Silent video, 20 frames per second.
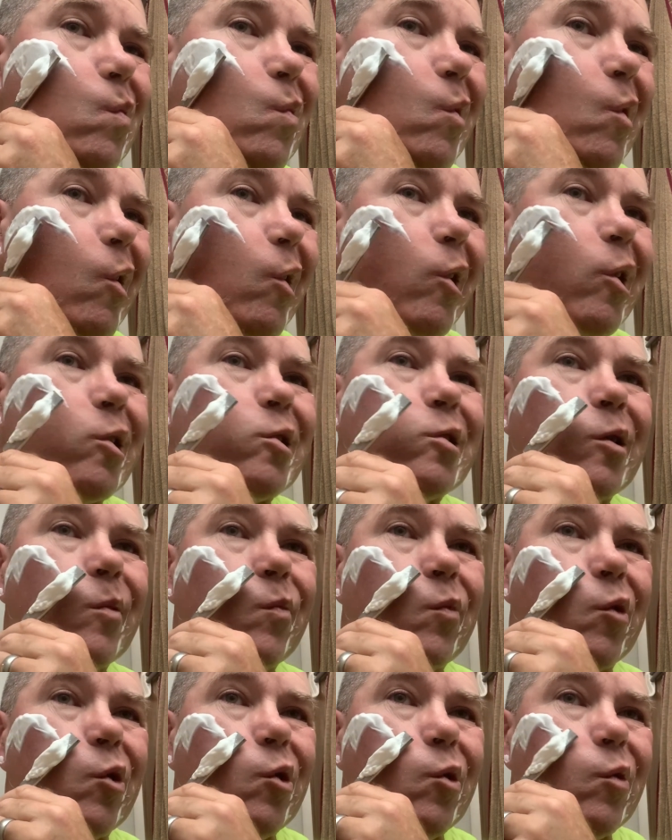I guess
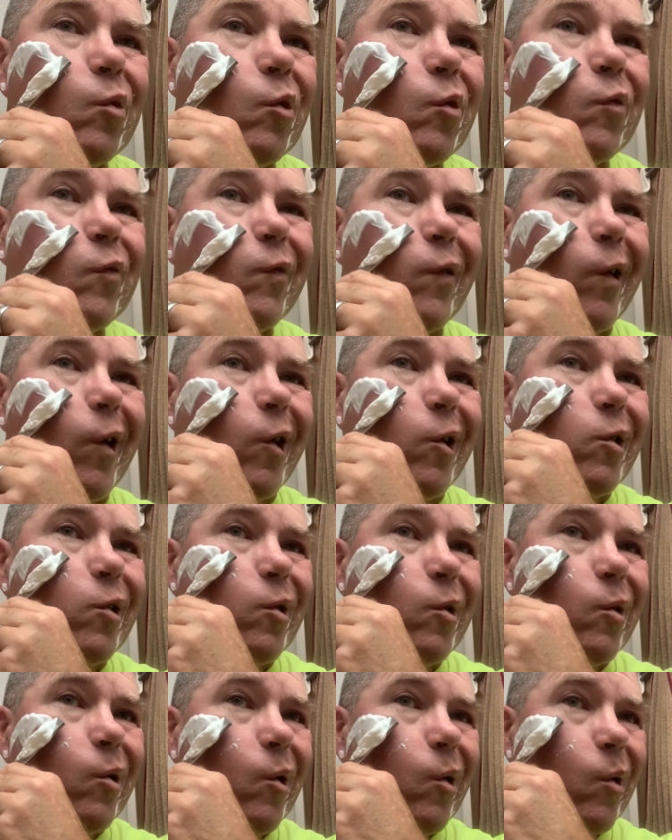I'm too
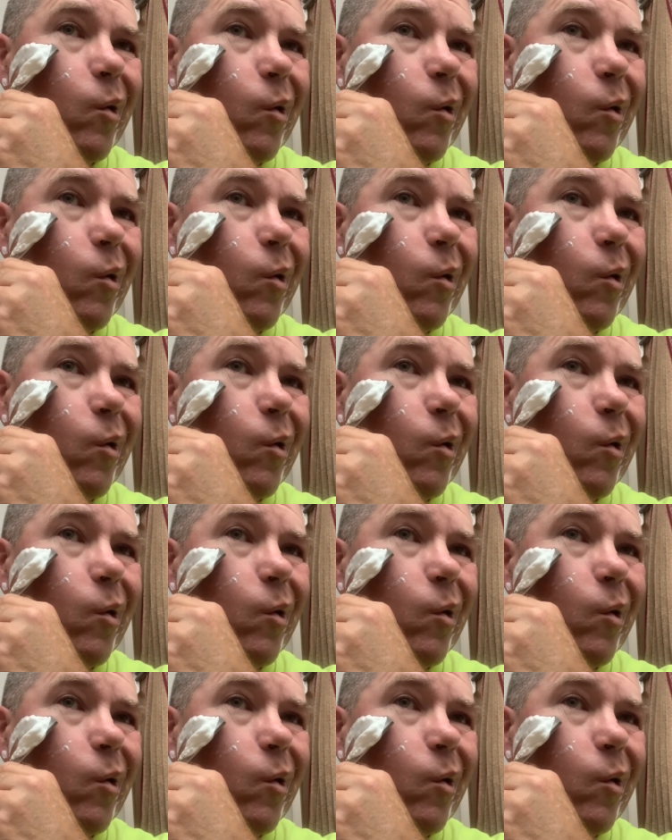old-fashioned.